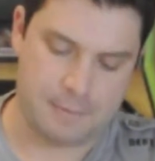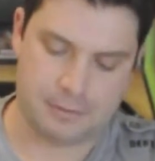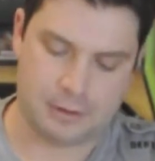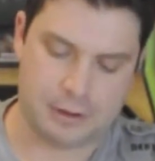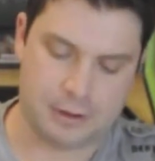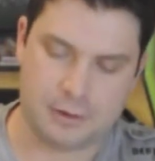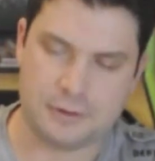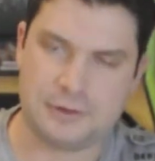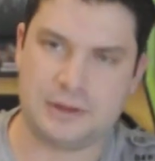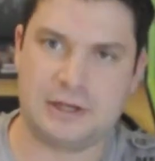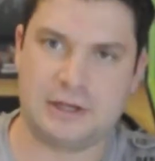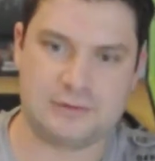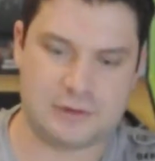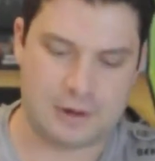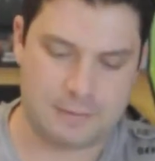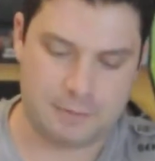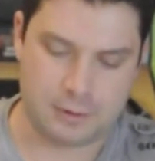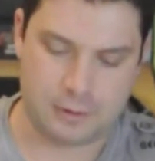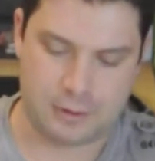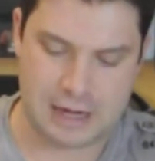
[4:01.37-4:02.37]
A couple little
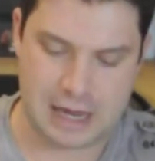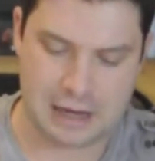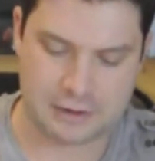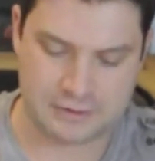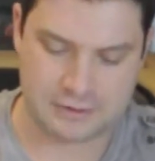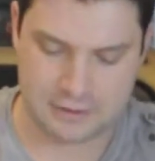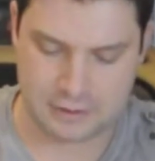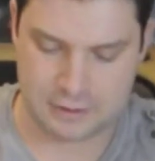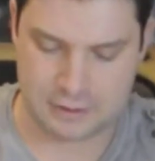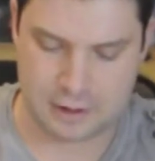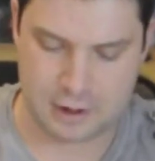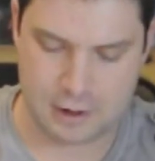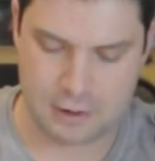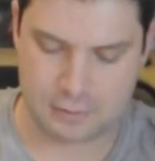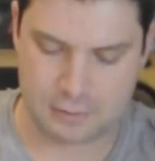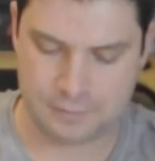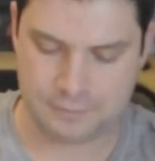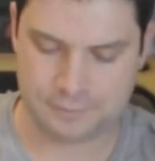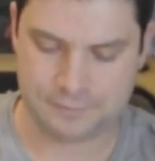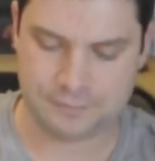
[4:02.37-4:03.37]
things I'll point out to you
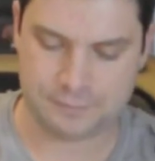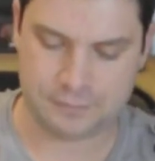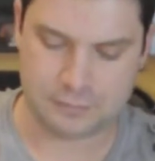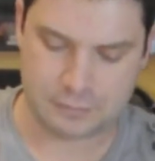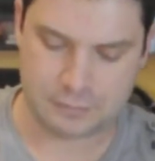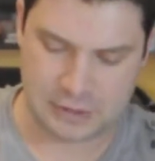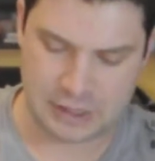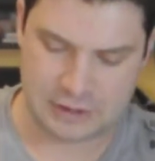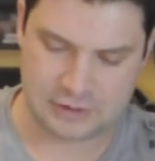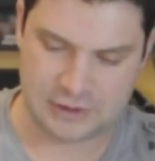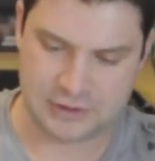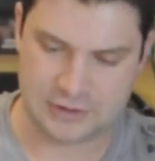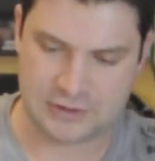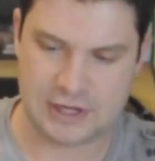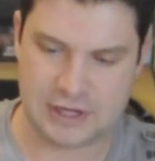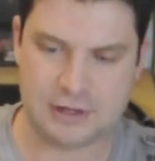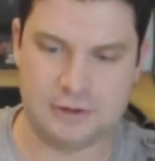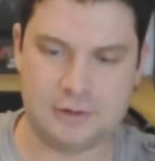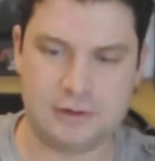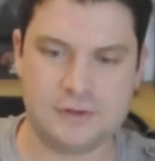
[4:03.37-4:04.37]
though. As I
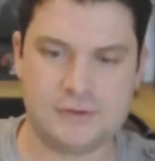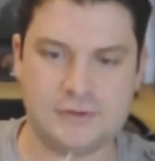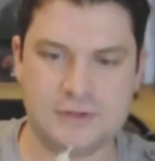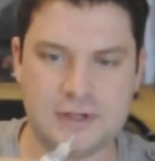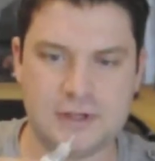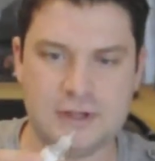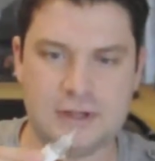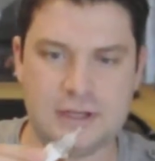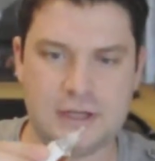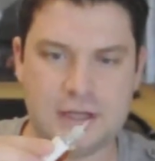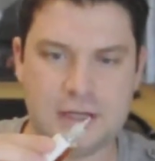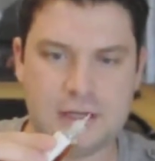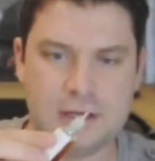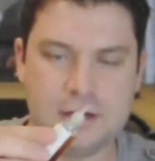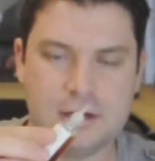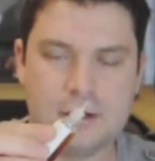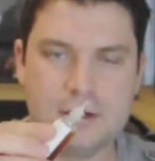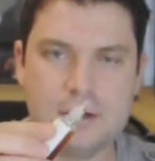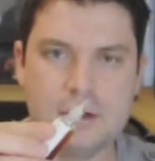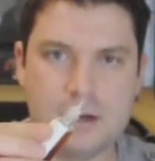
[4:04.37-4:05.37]
said, you can see
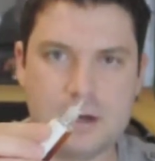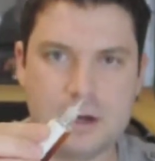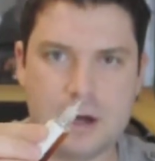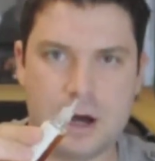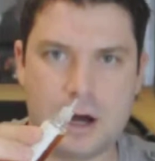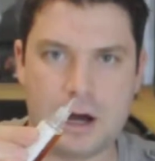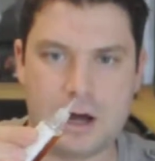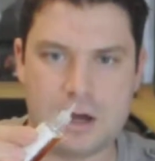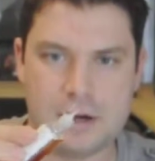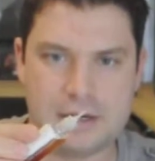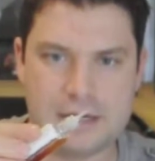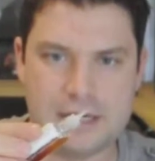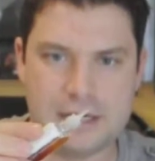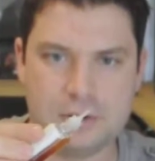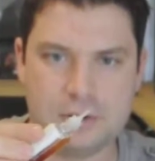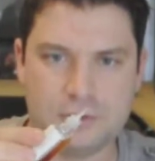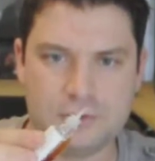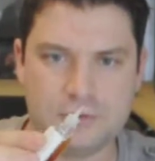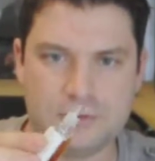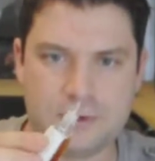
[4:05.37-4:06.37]
the
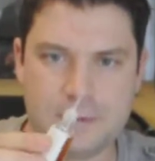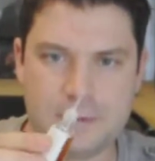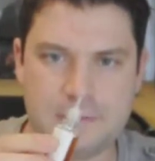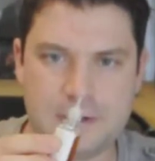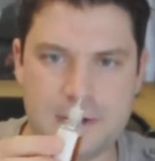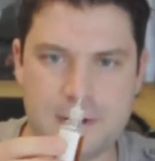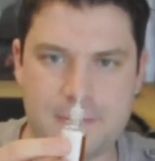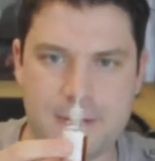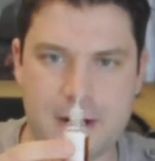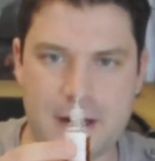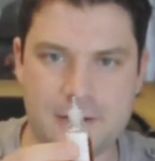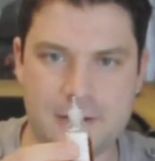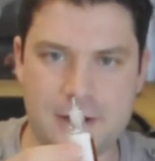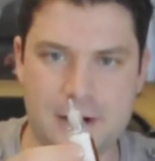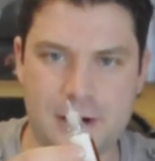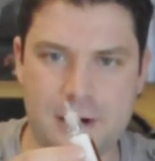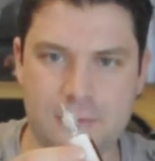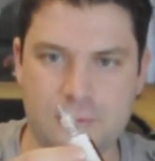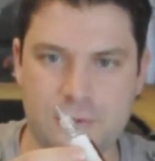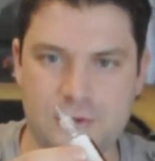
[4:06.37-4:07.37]
needle drip tip
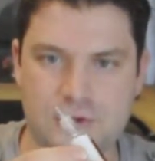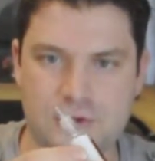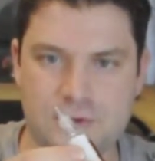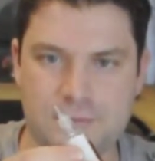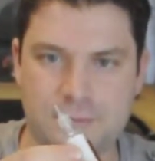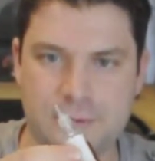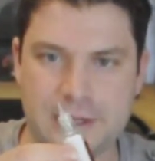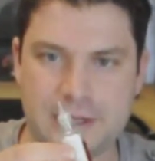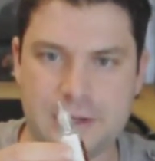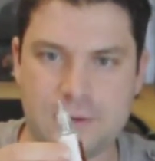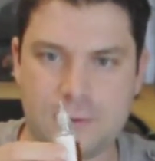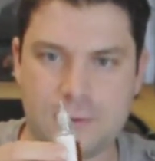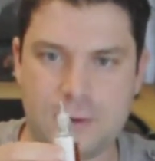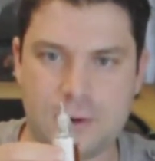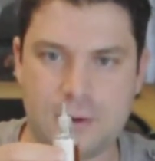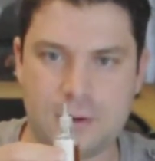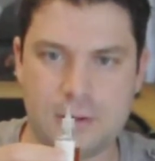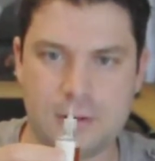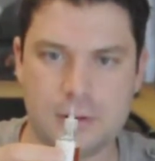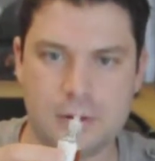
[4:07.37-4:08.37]
on there, which is pretty
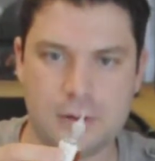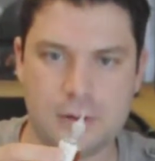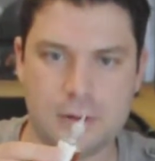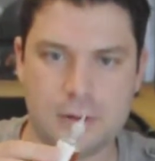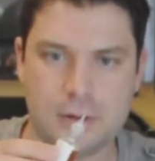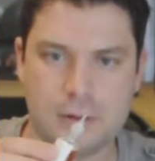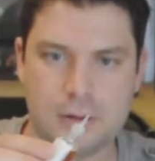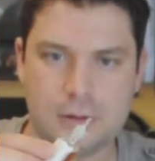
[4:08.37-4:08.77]
cool.